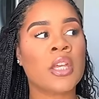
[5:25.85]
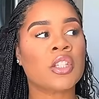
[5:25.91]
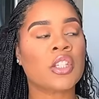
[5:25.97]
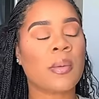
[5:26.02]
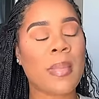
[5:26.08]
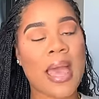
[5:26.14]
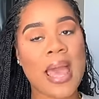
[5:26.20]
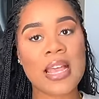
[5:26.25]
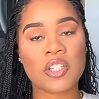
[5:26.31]
So
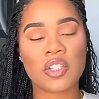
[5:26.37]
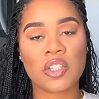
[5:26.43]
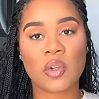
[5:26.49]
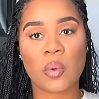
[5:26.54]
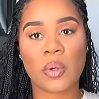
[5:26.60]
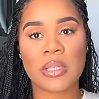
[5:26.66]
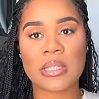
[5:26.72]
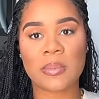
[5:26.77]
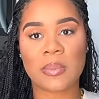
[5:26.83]
I'm actually
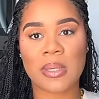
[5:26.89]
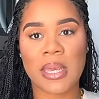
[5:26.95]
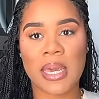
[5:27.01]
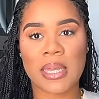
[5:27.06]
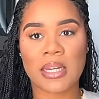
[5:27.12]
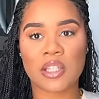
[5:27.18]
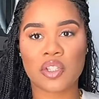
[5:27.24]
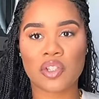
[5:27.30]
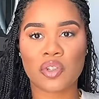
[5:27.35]
going to be
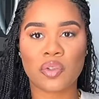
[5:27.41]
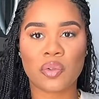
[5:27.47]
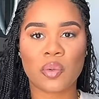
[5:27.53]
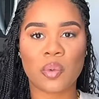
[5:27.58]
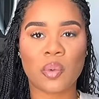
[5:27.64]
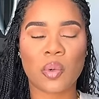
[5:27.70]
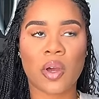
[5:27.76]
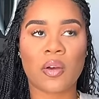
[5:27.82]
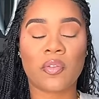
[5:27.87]
headed
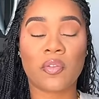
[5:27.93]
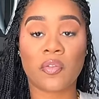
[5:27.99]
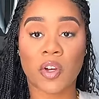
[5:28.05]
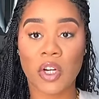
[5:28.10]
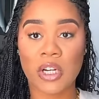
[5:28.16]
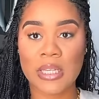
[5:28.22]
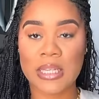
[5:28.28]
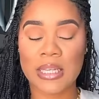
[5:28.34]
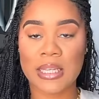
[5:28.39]
to
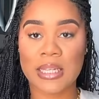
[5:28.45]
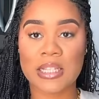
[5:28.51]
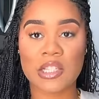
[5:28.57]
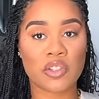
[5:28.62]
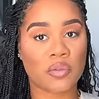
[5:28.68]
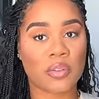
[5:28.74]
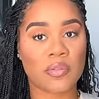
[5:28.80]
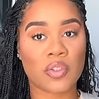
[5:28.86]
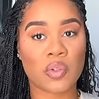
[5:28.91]
Fur Kids
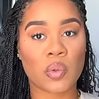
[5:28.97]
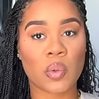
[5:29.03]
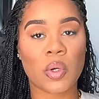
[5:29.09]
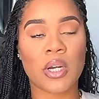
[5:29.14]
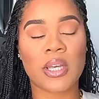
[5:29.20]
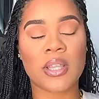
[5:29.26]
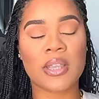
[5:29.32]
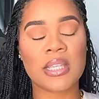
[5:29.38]
thrift store.